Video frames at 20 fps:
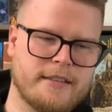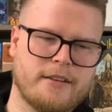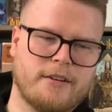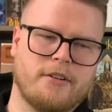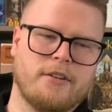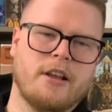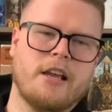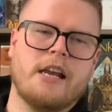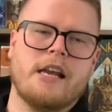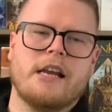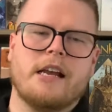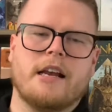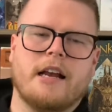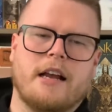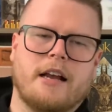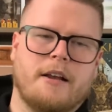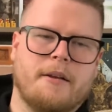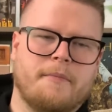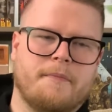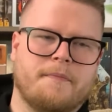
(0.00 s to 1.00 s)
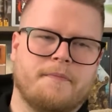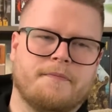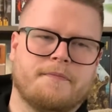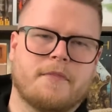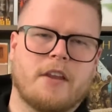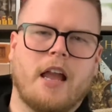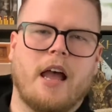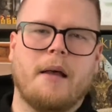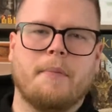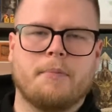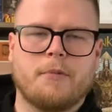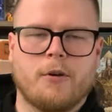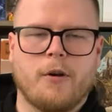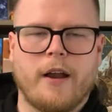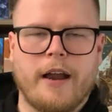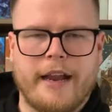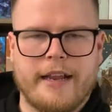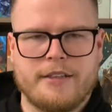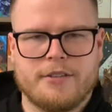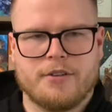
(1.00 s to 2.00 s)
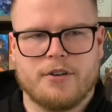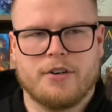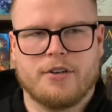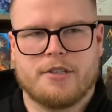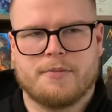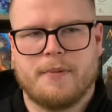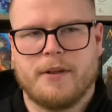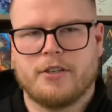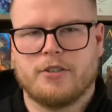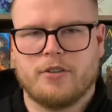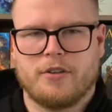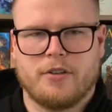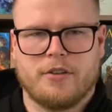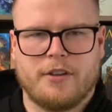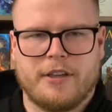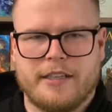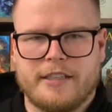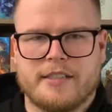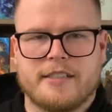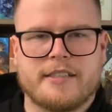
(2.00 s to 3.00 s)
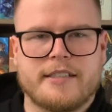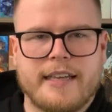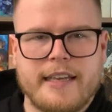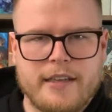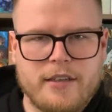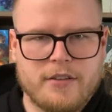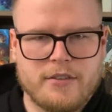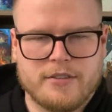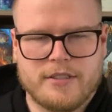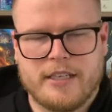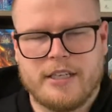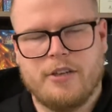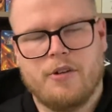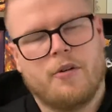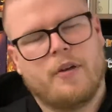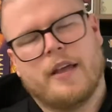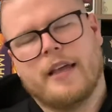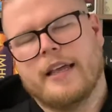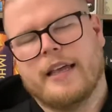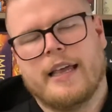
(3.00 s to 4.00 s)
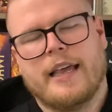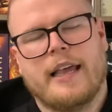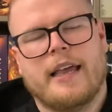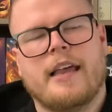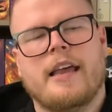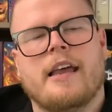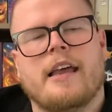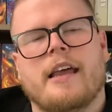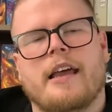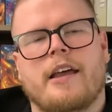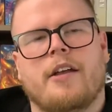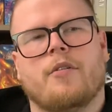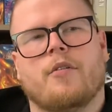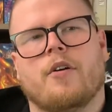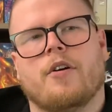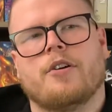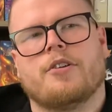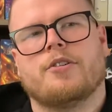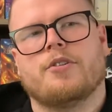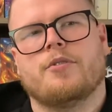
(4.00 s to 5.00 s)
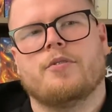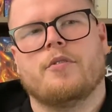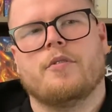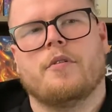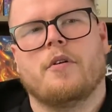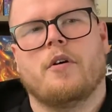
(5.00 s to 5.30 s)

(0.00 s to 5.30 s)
little upgrades or these skills that you can get in order to